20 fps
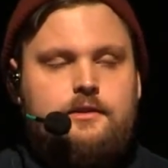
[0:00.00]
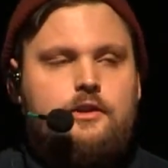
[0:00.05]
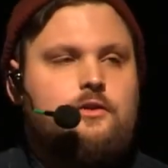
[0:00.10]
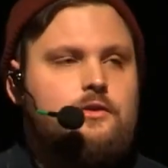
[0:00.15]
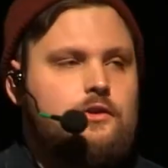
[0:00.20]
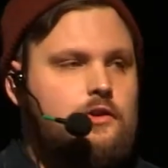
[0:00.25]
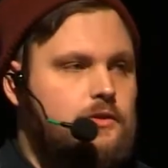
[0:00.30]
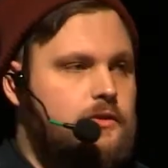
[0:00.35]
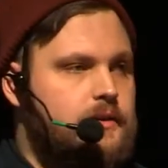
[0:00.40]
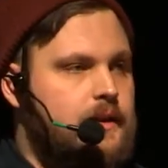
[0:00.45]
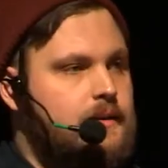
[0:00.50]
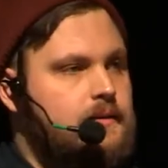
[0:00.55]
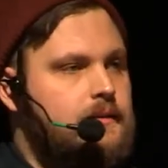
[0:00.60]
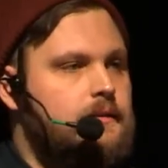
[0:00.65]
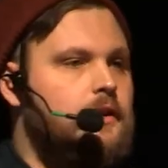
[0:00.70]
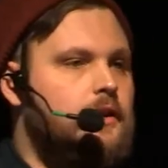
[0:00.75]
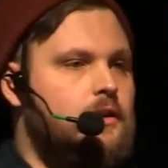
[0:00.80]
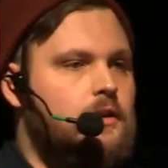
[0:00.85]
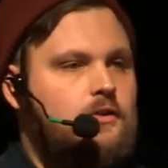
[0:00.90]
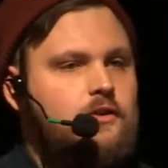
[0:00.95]
You send
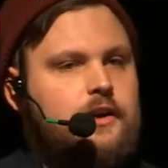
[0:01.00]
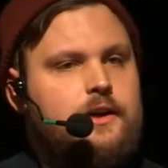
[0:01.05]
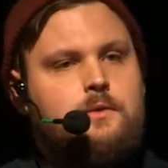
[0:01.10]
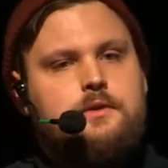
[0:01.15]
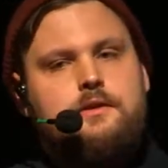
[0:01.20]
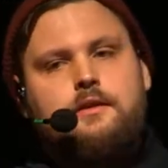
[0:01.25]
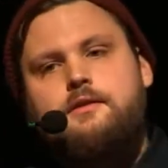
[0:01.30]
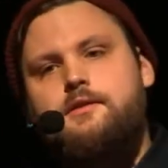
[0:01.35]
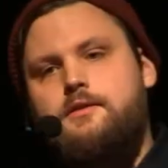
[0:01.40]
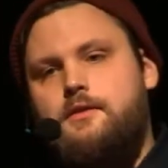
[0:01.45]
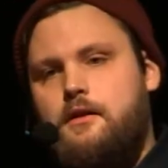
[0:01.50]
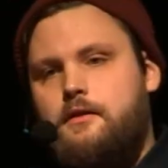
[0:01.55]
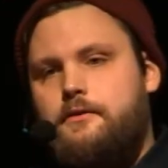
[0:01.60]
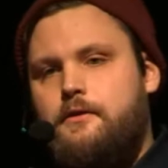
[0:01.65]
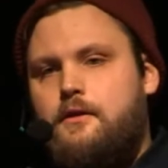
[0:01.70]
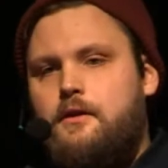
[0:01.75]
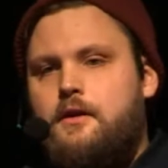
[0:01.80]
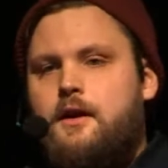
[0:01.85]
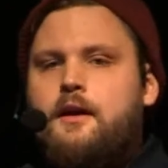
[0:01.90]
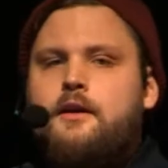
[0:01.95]
a request to the
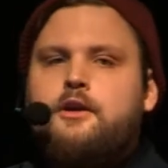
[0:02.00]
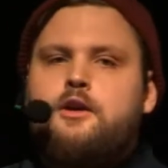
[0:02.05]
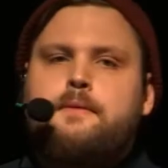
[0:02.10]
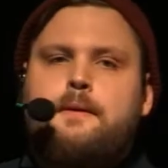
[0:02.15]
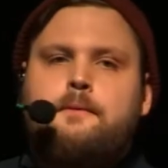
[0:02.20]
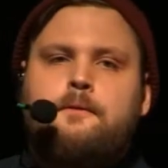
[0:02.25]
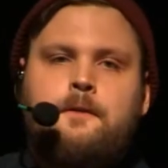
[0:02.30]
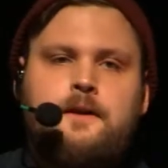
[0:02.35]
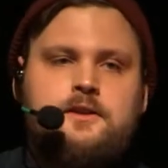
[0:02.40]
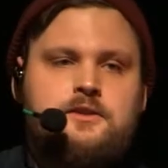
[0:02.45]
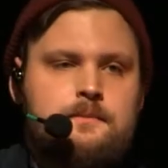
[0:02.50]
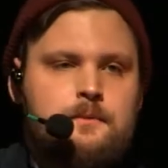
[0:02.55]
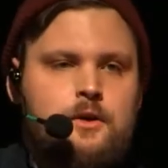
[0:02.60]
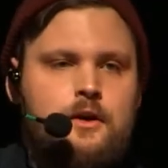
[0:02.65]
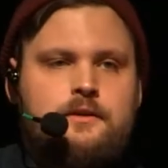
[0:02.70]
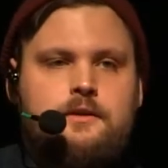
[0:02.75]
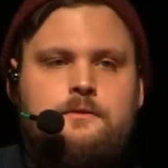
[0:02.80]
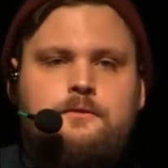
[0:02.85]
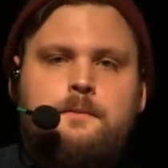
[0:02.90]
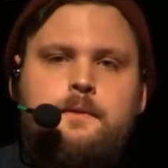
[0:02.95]
server, you maybe fetch some
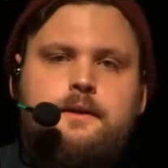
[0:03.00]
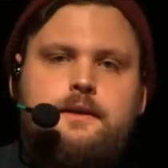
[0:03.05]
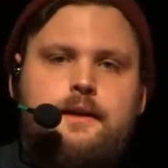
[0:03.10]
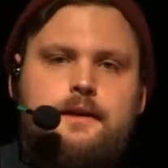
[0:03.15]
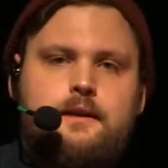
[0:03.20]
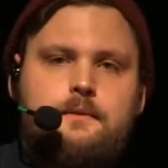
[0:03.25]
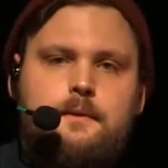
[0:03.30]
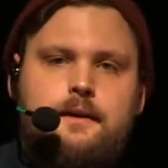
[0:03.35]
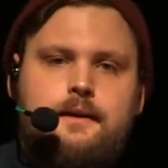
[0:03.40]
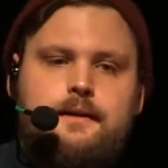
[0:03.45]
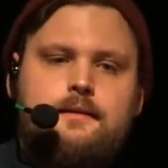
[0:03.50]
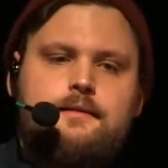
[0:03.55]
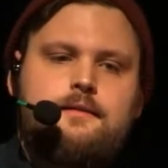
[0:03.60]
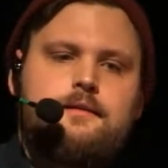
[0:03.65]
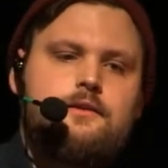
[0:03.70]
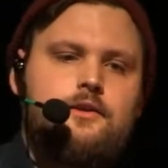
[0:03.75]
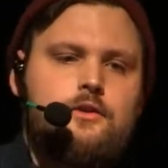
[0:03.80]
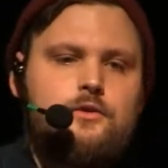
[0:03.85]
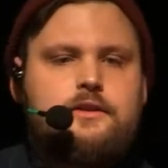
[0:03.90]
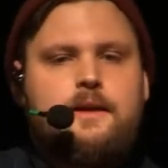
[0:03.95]
content from a
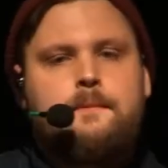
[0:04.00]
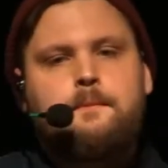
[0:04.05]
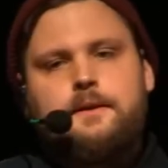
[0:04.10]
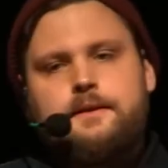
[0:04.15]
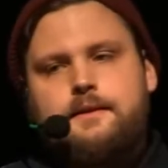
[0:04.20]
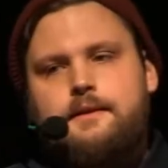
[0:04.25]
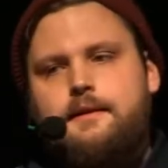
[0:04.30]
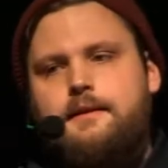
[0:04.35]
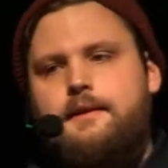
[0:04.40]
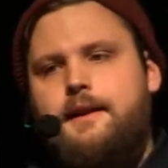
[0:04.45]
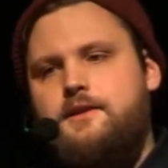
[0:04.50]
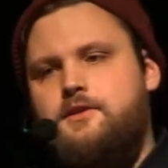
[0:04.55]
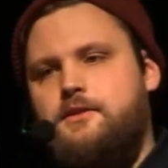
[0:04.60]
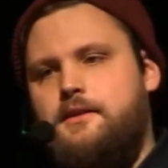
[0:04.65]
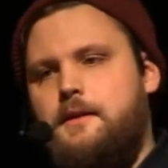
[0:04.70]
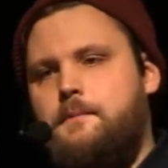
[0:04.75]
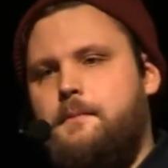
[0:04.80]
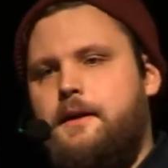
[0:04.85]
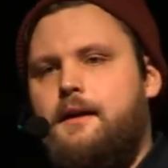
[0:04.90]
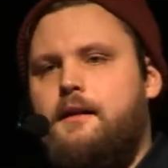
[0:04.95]
database, you template it in
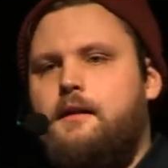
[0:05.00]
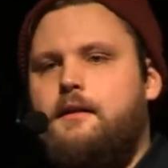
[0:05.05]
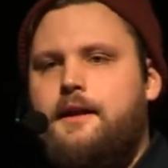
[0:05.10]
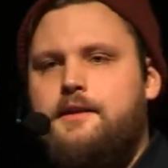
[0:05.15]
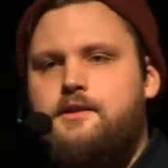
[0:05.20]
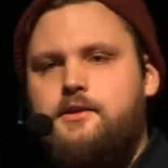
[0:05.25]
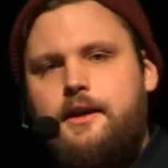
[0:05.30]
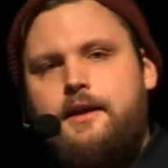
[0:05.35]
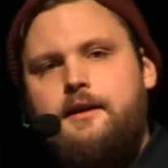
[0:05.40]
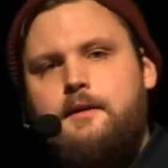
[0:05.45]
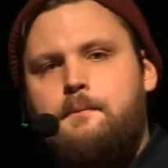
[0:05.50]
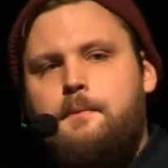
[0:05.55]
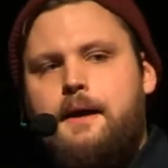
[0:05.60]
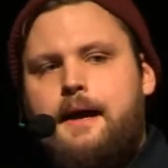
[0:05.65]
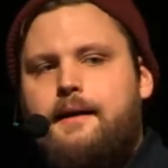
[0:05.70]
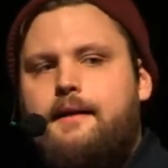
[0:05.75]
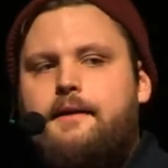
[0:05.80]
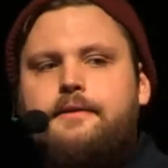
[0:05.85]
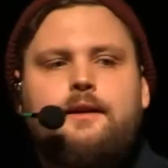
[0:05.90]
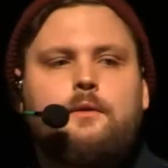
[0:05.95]
HTML, and send it
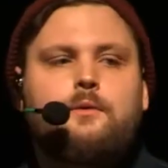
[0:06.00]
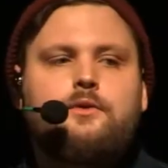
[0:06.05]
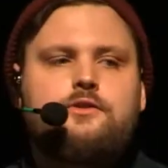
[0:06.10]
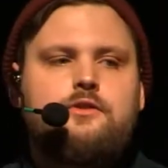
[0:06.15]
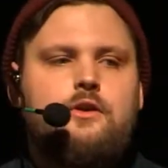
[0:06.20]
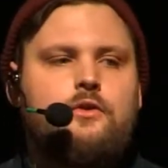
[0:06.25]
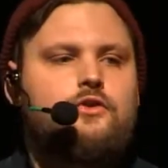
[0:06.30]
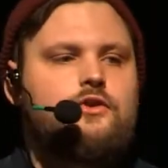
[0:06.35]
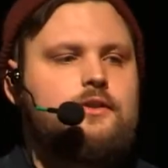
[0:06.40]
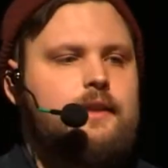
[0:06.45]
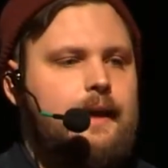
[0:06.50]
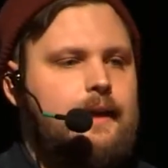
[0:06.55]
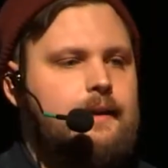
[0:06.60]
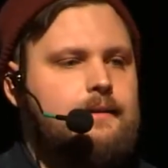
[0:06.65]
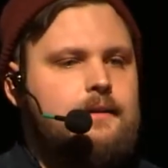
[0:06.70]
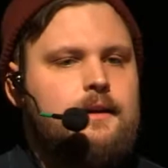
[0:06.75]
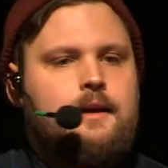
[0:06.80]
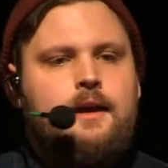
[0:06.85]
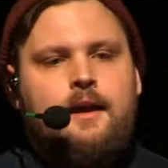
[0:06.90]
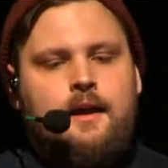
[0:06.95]
back, and there was no
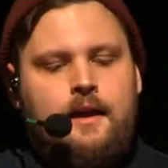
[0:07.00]
state.